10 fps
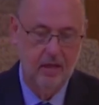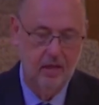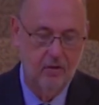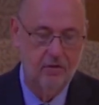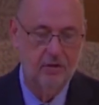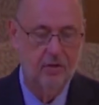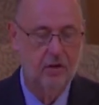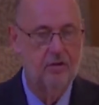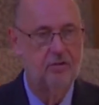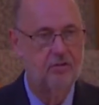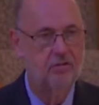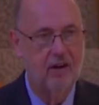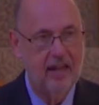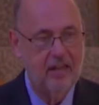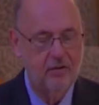You should
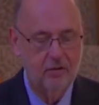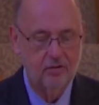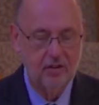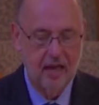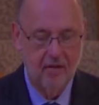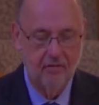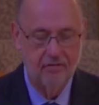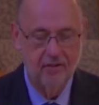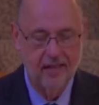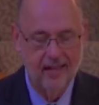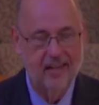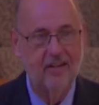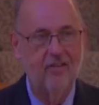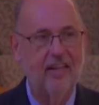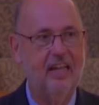train yourself,
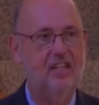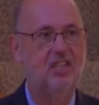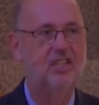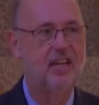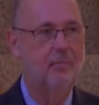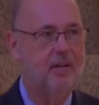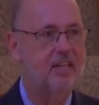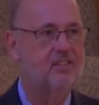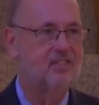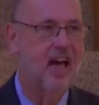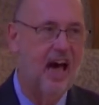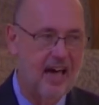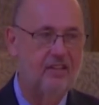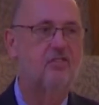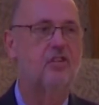literally
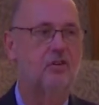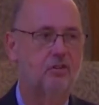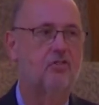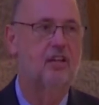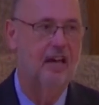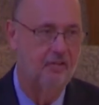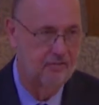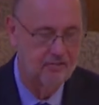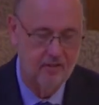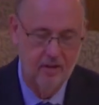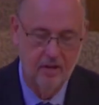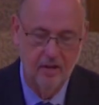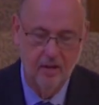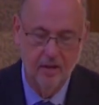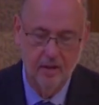gymnasize yourself
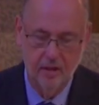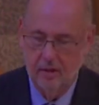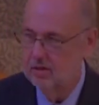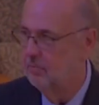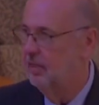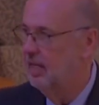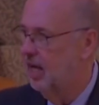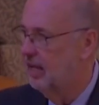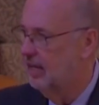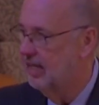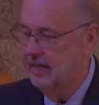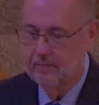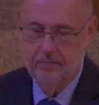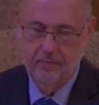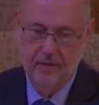to be godly.
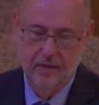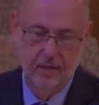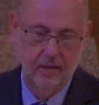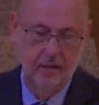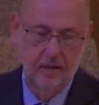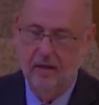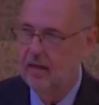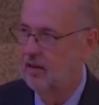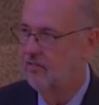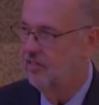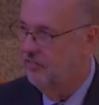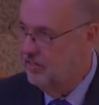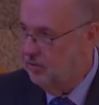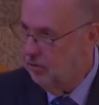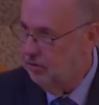For
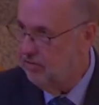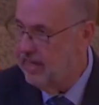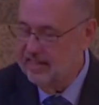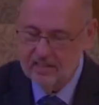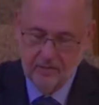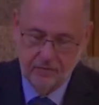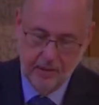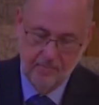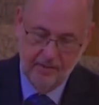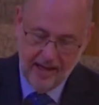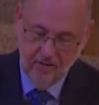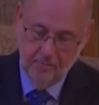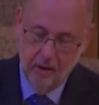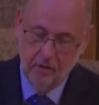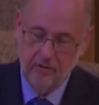physical training is of some value,
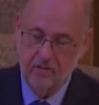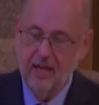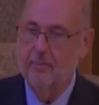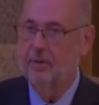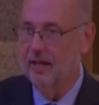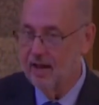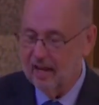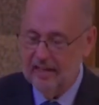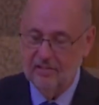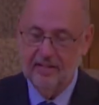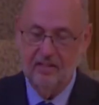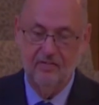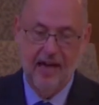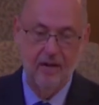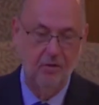Paul says, but godliness has
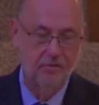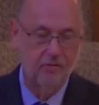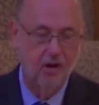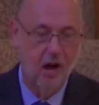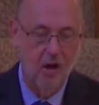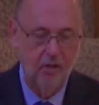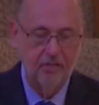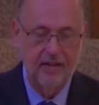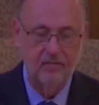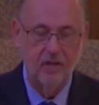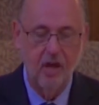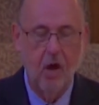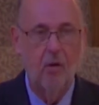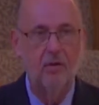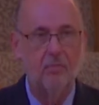value for all things,
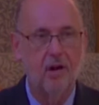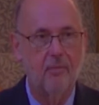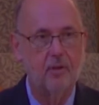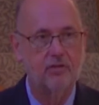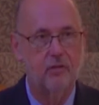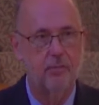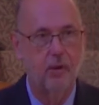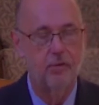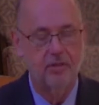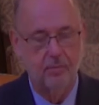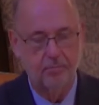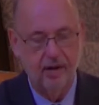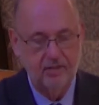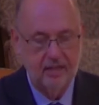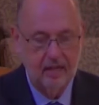holding promise for both the
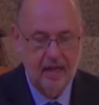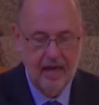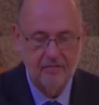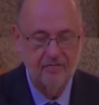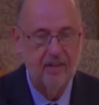present life